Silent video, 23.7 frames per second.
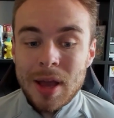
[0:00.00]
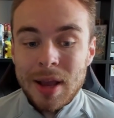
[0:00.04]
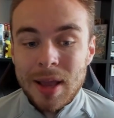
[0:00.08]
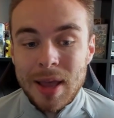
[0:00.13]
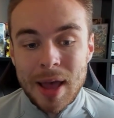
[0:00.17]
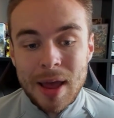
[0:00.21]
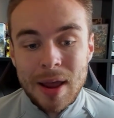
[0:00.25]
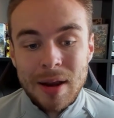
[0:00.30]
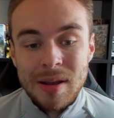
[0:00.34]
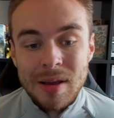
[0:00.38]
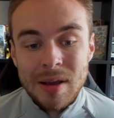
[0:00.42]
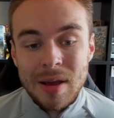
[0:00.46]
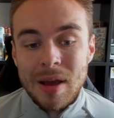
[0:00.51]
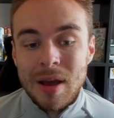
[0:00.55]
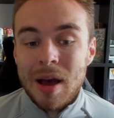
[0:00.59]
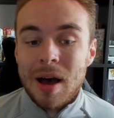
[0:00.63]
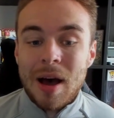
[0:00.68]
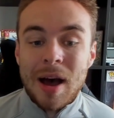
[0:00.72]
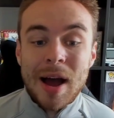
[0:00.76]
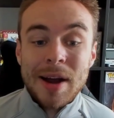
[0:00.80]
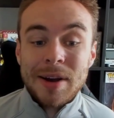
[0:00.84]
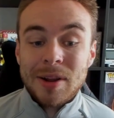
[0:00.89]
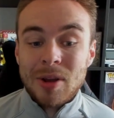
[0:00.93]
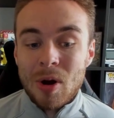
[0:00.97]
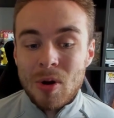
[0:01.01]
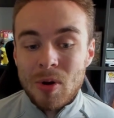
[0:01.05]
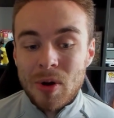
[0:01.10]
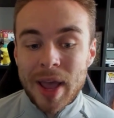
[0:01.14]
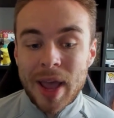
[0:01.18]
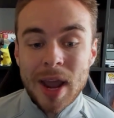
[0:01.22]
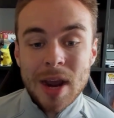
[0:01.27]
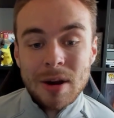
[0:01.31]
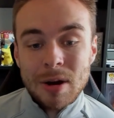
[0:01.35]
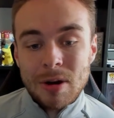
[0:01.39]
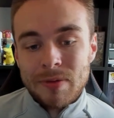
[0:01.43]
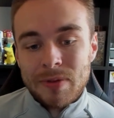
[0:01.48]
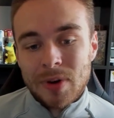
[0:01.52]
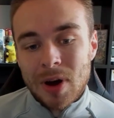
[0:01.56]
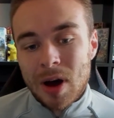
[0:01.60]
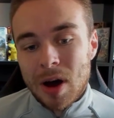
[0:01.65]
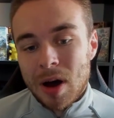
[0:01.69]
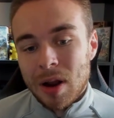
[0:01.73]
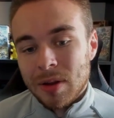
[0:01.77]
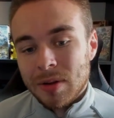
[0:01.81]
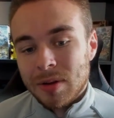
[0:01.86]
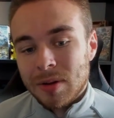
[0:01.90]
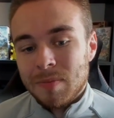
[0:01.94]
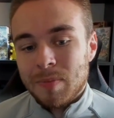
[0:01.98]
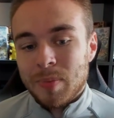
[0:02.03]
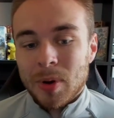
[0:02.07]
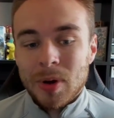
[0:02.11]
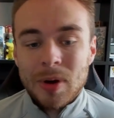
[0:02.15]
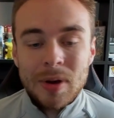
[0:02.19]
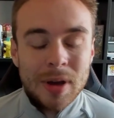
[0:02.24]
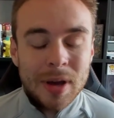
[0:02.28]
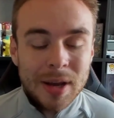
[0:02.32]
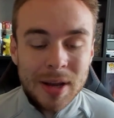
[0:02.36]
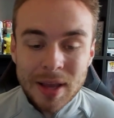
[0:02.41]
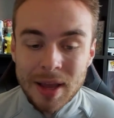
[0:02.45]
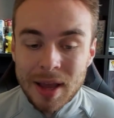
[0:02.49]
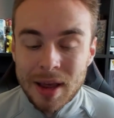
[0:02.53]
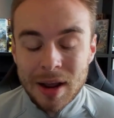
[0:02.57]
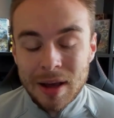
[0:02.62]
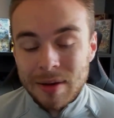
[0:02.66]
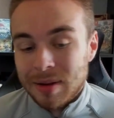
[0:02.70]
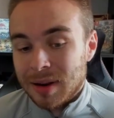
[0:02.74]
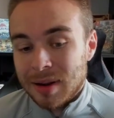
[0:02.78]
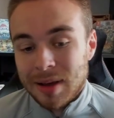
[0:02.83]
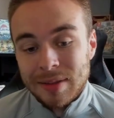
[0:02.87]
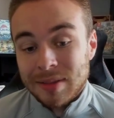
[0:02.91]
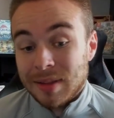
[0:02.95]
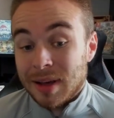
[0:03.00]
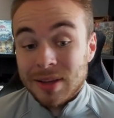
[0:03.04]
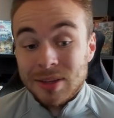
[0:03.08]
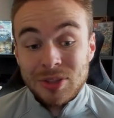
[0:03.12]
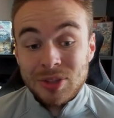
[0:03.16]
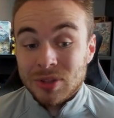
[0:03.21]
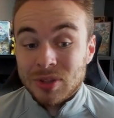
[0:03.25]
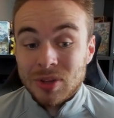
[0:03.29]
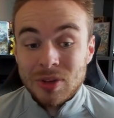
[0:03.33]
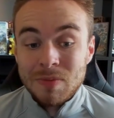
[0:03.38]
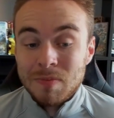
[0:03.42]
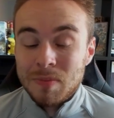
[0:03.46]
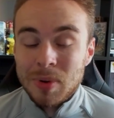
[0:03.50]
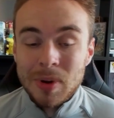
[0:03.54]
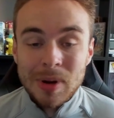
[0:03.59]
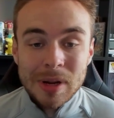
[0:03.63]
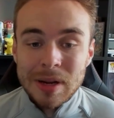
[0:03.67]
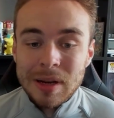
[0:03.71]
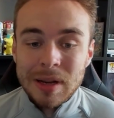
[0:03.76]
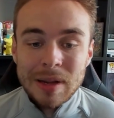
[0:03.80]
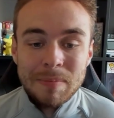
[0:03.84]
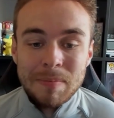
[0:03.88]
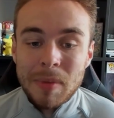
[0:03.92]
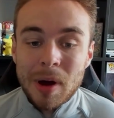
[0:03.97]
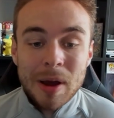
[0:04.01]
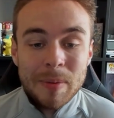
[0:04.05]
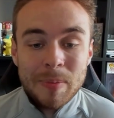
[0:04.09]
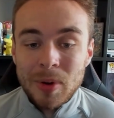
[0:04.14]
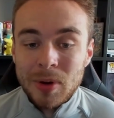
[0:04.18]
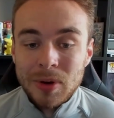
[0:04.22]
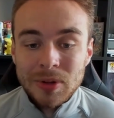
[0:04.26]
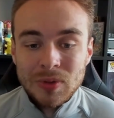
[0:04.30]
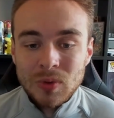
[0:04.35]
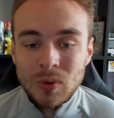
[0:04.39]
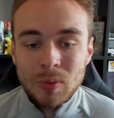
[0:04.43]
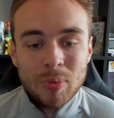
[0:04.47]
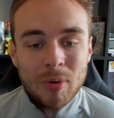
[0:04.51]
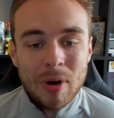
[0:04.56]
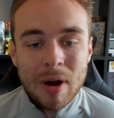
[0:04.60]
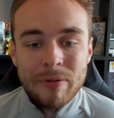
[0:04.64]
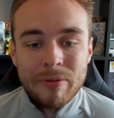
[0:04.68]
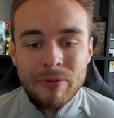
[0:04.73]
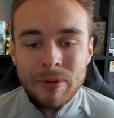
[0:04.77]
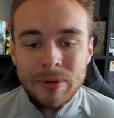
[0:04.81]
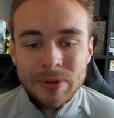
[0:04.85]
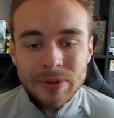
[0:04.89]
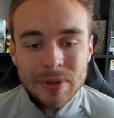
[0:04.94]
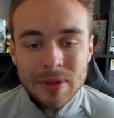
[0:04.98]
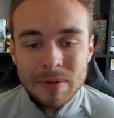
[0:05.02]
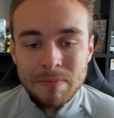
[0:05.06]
Again, I'd go Kane over Haaland, but again, that's just completely my personal preference.